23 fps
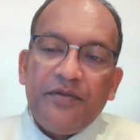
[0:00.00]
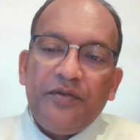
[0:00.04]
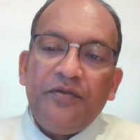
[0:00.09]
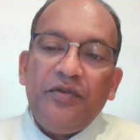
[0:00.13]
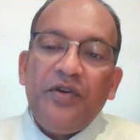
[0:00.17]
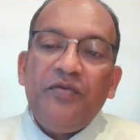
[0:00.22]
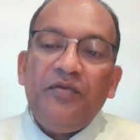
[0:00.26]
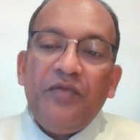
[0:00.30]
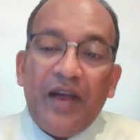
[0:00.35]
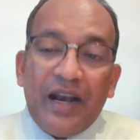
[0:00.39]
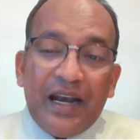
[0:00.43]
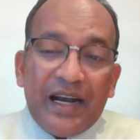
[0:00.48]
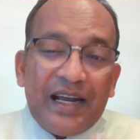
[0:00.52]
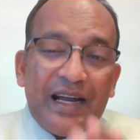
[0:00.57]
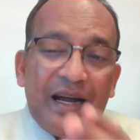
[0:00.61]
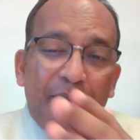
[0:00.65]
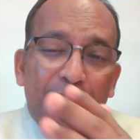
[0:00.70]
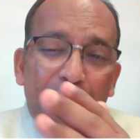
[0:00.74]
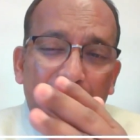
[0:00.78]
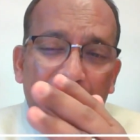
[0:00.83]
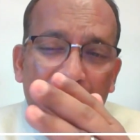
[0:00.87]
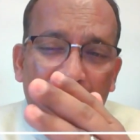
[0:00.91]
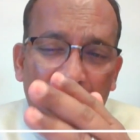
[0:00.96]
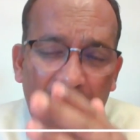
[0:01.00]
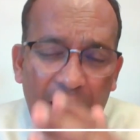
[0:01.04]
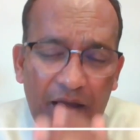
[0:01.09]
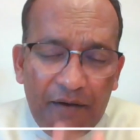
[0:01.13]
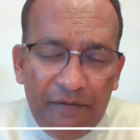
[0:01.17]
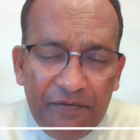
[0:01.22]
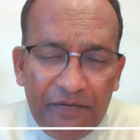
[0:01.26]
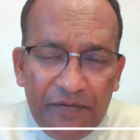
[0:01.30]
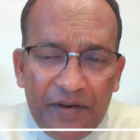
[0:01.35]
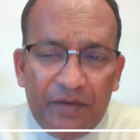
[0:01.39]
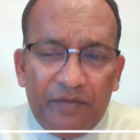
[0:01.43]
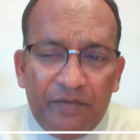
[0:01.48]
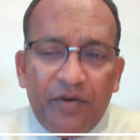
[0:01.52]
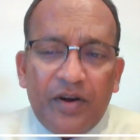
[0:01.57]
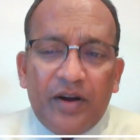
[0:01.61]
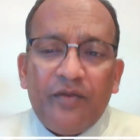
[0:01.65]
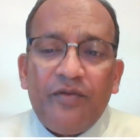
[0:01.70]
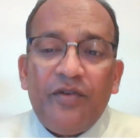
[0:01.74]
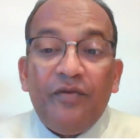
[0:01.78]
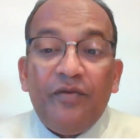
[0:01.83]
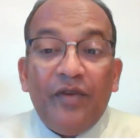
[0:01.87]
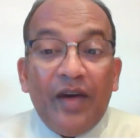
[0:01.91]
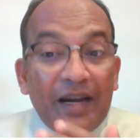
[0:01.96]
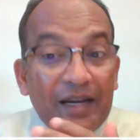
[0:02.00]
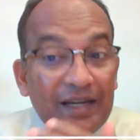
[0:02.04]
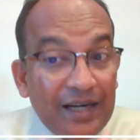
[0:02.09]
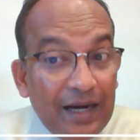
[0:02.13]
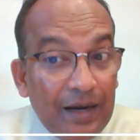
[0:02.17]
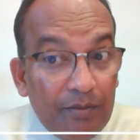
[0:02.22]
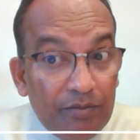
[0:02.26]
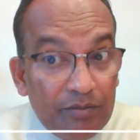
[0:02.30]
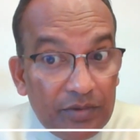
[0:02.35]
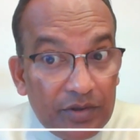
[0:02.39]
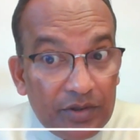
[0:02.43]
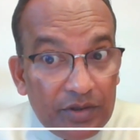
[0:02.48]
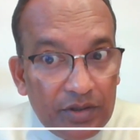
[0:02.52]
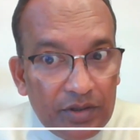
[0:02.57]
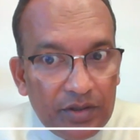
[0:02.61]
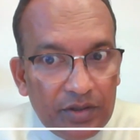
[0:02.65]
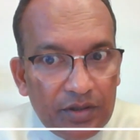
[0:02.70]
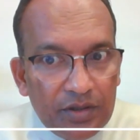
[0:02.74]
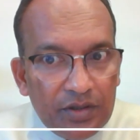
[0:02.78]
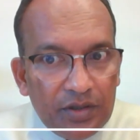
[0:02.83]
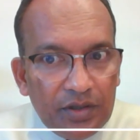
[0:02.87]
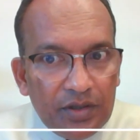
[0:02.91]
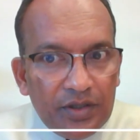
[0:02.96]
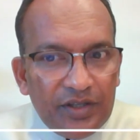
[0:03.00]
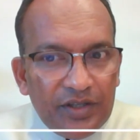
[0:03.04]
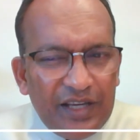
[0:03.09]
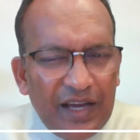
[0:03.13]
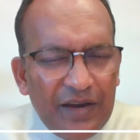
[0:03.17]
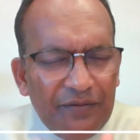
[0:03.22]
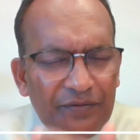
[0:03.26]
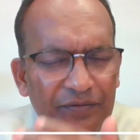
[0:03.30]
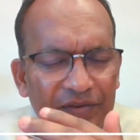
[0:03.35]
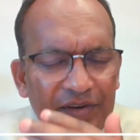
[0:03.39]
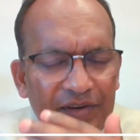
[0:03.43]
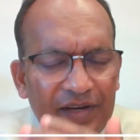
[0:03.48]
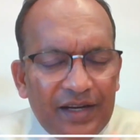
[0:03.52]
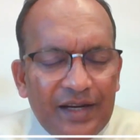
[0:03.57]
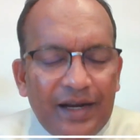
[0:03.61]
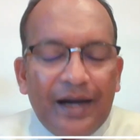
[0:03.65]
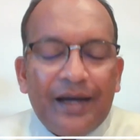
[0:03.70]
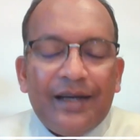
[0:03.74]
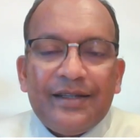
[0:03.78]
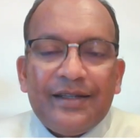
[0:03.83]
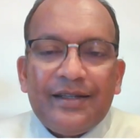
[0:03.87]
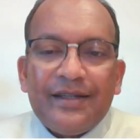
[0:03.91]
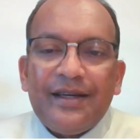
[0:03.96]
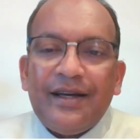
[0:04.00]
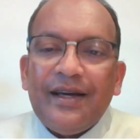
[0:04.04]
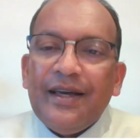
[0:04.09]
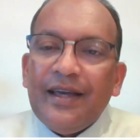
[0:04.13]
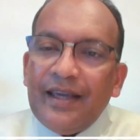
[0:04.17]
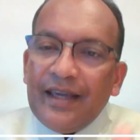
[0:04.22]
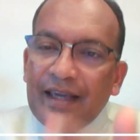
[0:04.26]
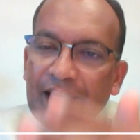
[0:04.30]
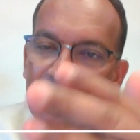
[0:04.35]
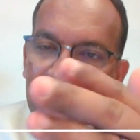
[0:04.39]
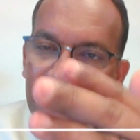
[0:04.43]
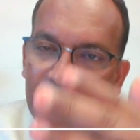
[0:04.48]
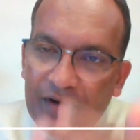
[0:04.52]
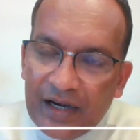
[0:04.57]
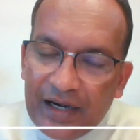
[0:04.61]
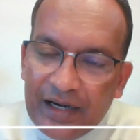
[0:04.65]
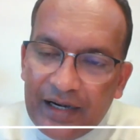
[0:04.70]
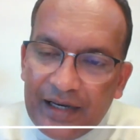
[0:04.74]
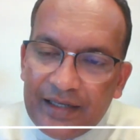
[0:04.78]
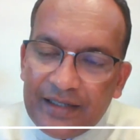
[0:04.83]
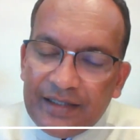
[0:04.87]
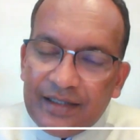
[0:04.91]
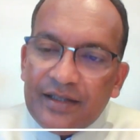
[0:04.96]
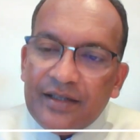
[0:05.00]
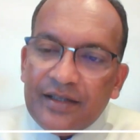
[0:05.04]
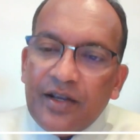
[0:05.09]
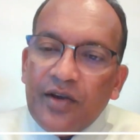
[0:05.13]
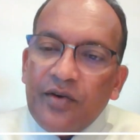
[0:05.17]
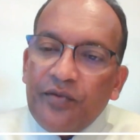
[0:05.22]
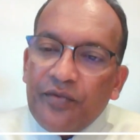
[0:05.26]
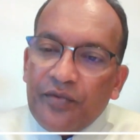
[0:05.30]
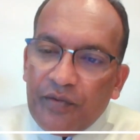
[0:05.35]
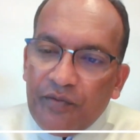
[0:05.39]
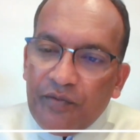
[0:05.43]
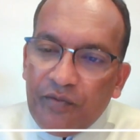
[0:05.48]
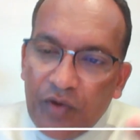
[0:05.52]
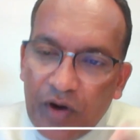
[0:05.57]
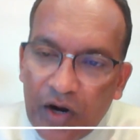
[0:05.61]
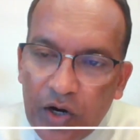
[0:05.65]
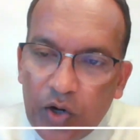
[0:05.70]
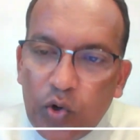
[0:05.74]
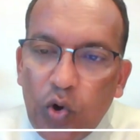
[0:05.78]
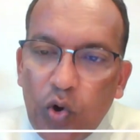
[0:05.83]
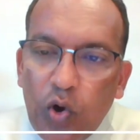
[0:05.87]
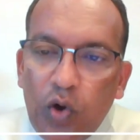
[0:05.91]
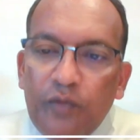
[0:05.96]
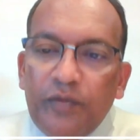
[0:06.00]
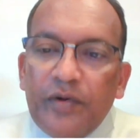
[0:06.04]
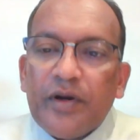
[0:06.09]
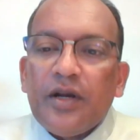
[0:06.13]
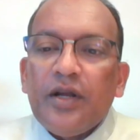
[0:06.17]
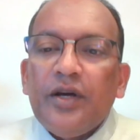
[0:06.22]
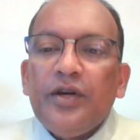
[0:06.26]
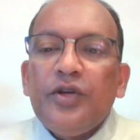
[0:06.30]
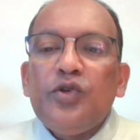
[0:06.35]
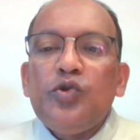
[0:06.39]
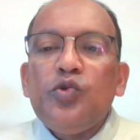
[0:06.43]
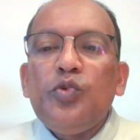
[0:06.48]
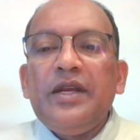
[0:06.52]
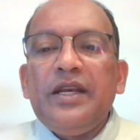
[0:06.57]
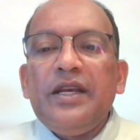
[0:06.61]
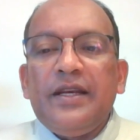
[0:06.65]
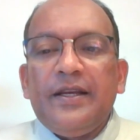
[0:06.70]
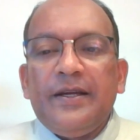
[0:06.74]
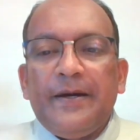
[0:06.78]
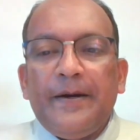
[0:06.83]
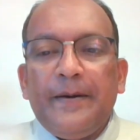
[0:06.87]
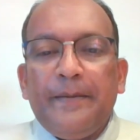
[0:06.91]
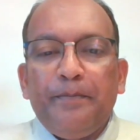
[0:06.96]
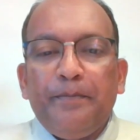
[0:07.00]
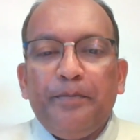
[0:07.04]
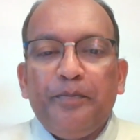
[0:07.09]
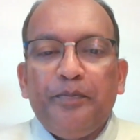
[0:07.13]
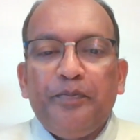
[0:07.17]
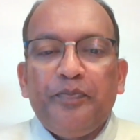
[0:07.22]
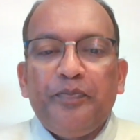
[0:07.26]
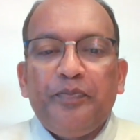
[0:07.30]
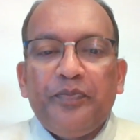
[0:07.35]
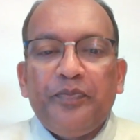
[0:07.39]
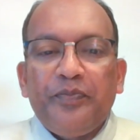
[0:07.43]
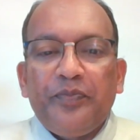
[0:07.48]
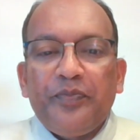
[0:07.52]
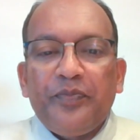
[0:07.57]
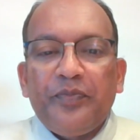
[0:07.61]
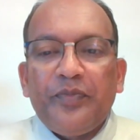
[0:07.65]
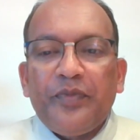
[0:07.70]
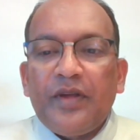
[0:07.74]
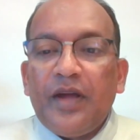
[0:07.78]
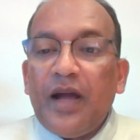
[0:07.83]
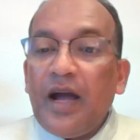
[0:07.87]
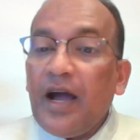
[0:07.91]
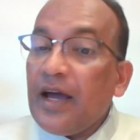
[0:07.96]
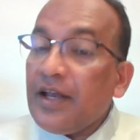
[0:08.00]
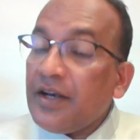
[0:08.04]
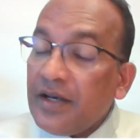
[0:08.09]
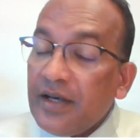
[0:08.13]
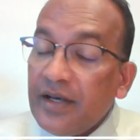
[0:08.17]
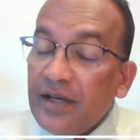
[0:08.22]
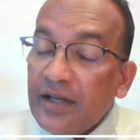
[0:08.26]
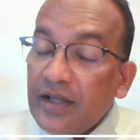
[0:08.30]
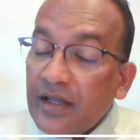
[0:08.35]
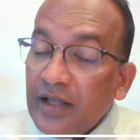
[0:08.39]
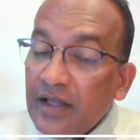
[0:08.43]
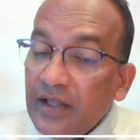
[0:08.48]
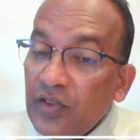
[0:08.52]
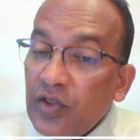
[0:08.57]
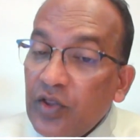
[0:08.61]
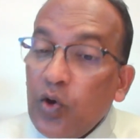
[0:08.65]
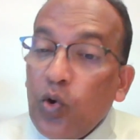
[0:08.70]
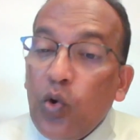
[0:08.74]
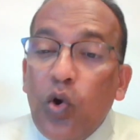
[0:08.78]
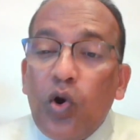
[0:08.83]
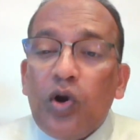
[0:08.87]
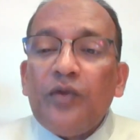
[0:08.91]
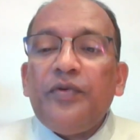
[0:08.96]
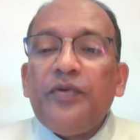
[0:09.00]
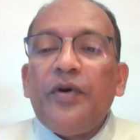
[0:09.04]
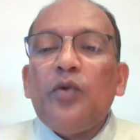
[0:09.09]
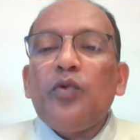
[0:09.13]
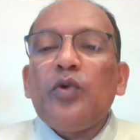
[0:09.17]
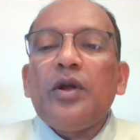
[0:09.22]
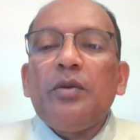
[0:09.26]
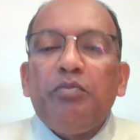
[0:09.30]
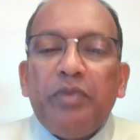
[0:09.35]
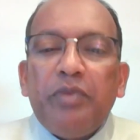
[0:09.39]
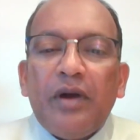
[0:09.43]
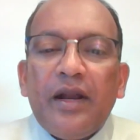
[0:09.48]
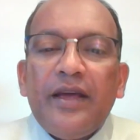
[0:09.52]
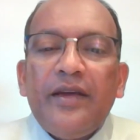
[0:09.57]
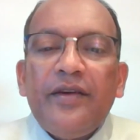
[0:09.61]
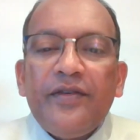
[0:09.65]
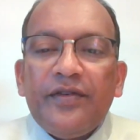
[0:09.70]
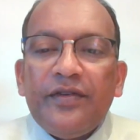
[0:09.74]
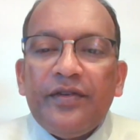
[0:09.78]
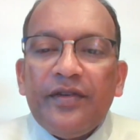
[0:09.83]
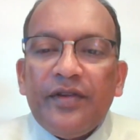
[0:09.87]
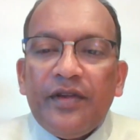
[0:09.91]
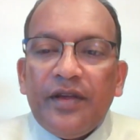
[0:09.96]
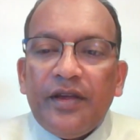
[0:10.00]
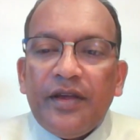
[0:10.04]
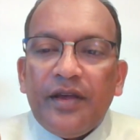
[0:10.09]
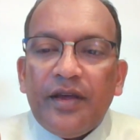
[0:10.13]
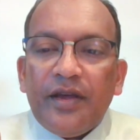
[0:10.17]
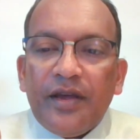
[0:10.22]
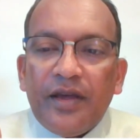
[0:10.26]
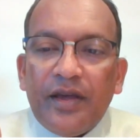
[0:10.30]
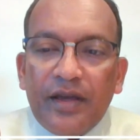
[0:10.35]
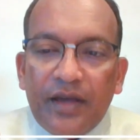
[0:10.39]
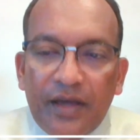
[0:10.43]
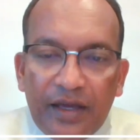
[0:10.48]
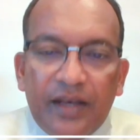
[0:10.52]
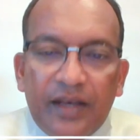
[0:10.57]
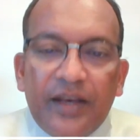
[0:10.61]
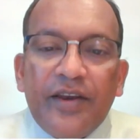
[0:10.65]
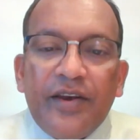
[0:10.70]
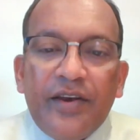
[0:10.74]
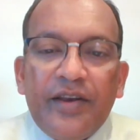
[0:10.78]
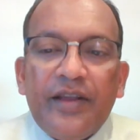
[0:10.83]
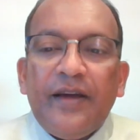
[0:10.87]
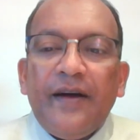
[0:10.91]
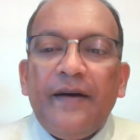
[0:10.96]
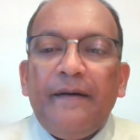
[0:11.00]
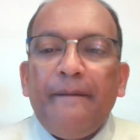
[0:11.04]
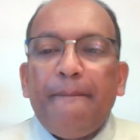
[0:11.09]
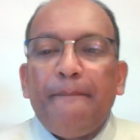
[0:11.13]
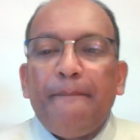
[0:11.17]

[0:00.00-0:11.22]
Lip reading: We welcome everyone. We welcomed every culture, every religion from world over to India. And they all found a place in India.